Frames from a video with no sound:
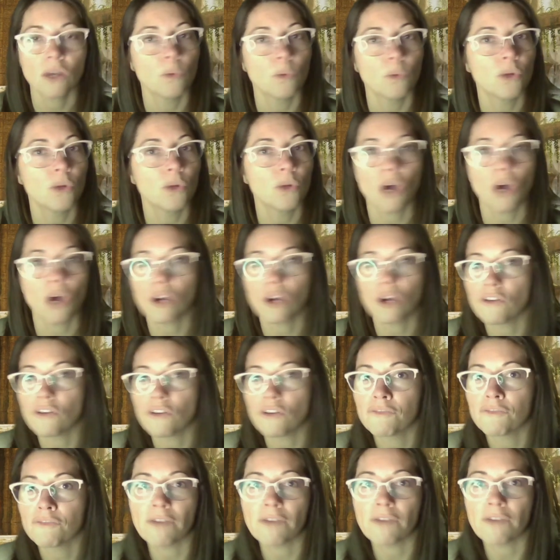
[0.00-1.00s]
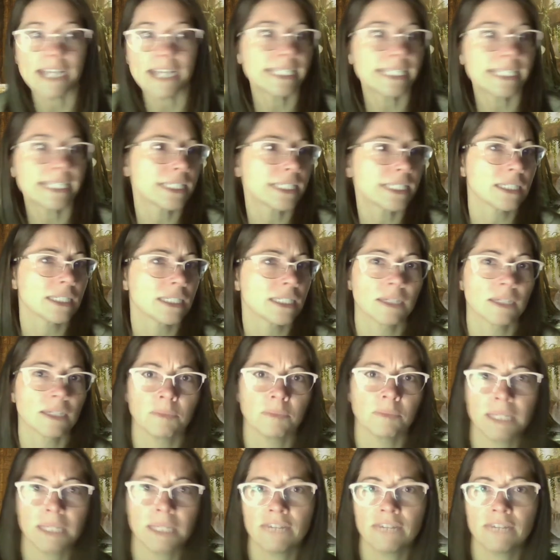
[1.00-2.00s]
we're not all fighting to
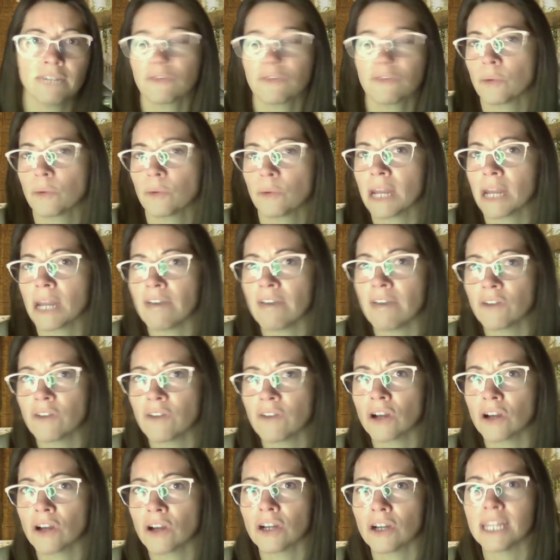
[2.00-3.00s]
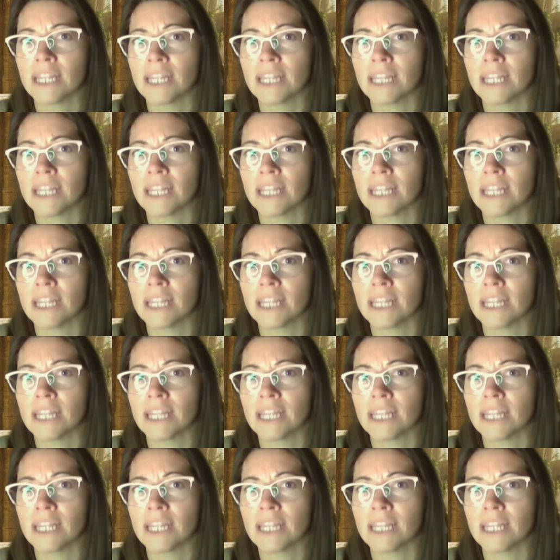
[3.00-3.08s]
compete for whatever,